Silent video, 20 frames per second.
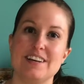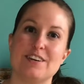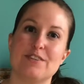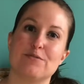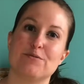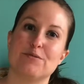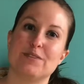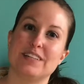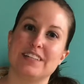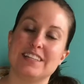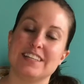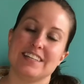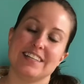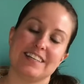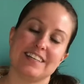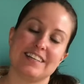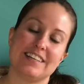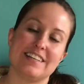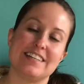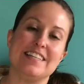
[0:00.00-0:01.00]

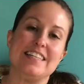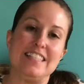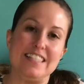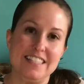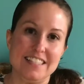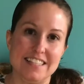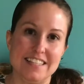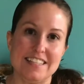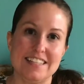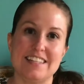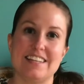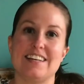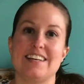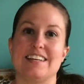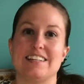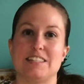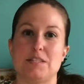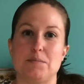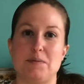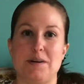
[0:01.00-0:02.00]
really easy
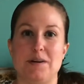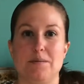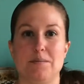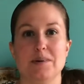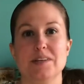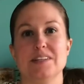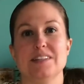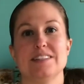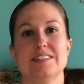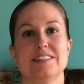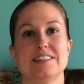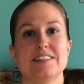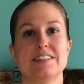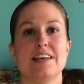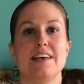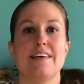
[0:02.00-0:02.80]
experiments